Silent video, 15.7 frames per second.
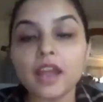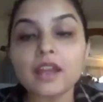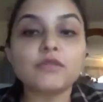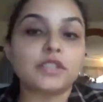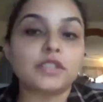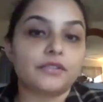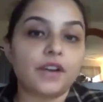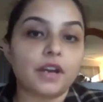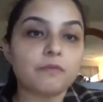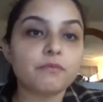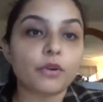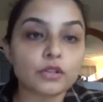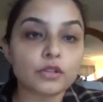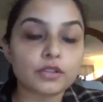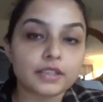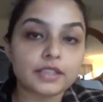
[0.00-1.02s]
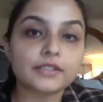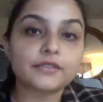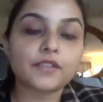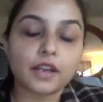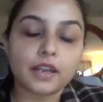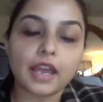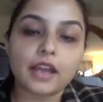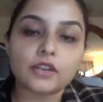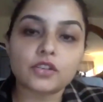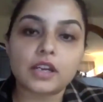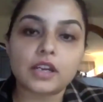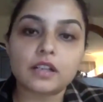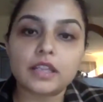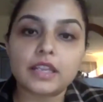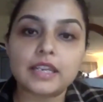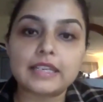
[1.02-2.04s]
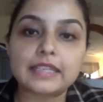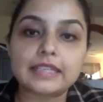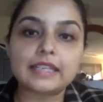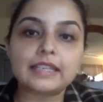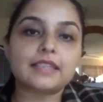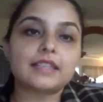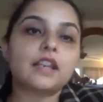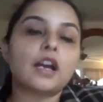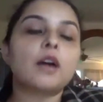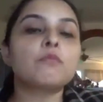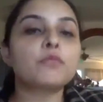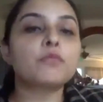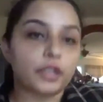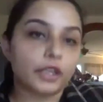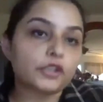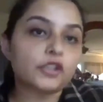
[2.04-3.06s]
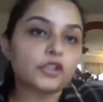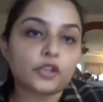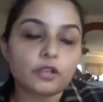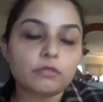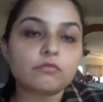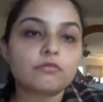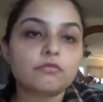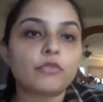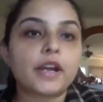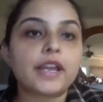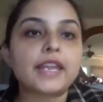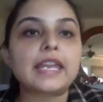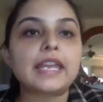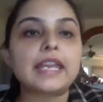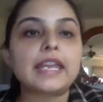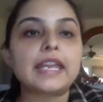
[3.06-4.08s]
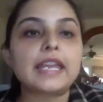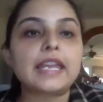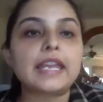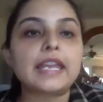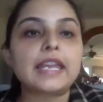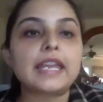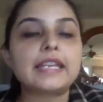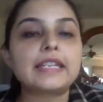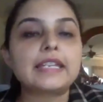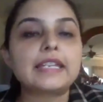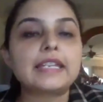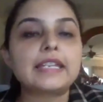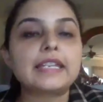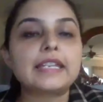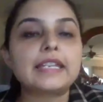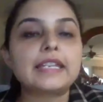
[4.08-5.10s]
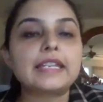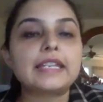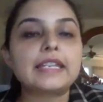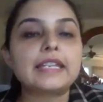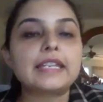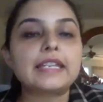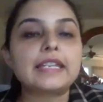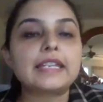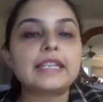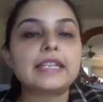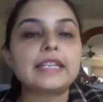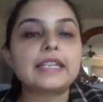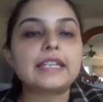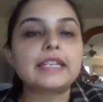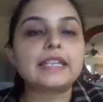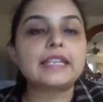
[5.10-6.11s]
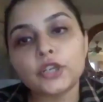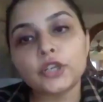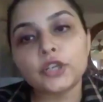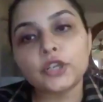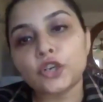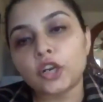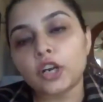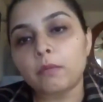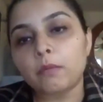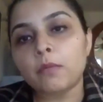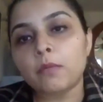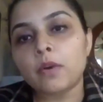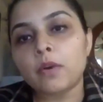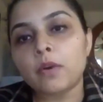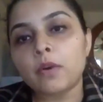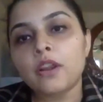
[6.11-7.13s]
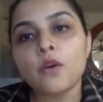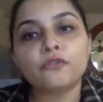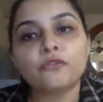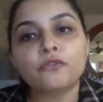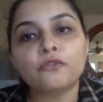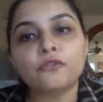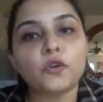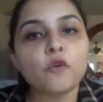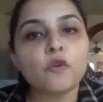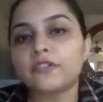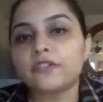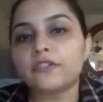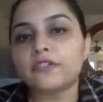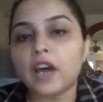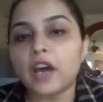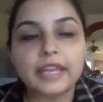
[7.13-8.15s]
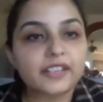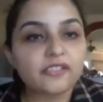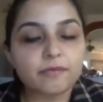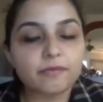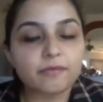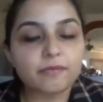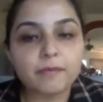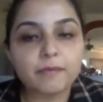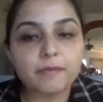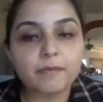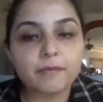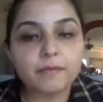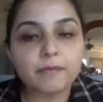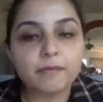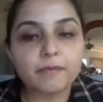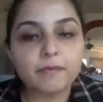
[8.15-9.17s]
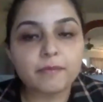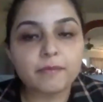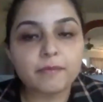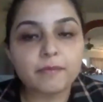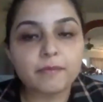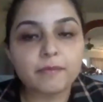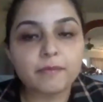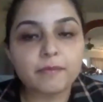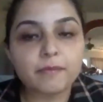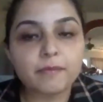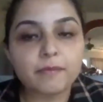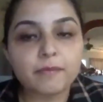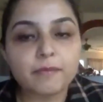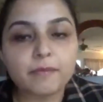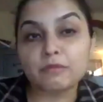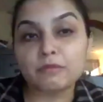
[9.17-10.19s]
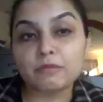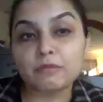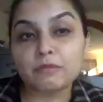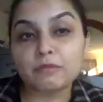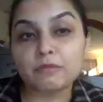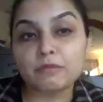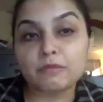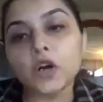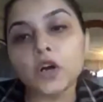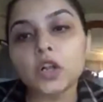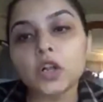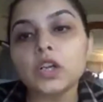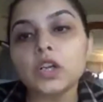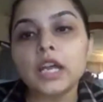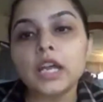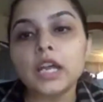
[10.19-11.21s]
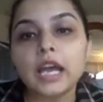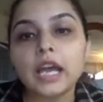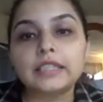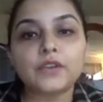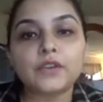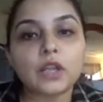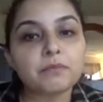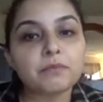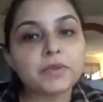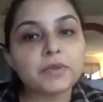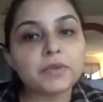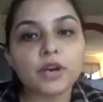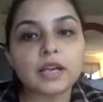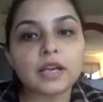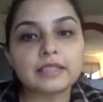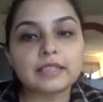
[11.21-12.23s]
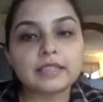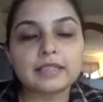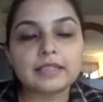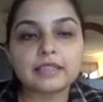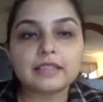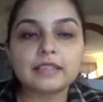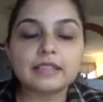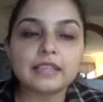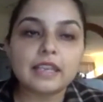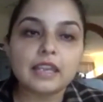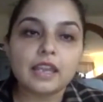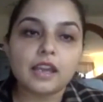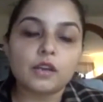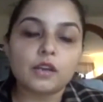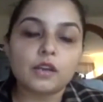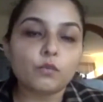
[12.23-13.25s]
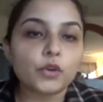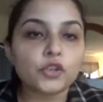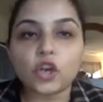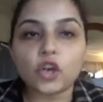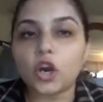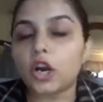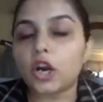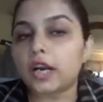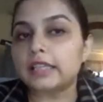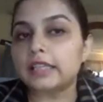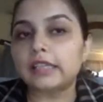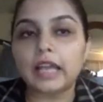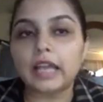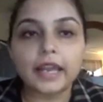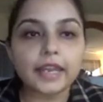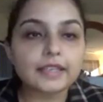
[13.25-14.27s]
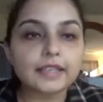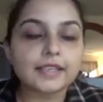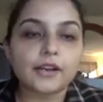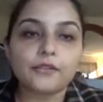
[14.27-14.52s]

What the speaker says: would personally define Agile is it's an umbrella term, right? It's an umbrella term for a variety of methods which differ from the traditional waterfall development processes, and which are the likes of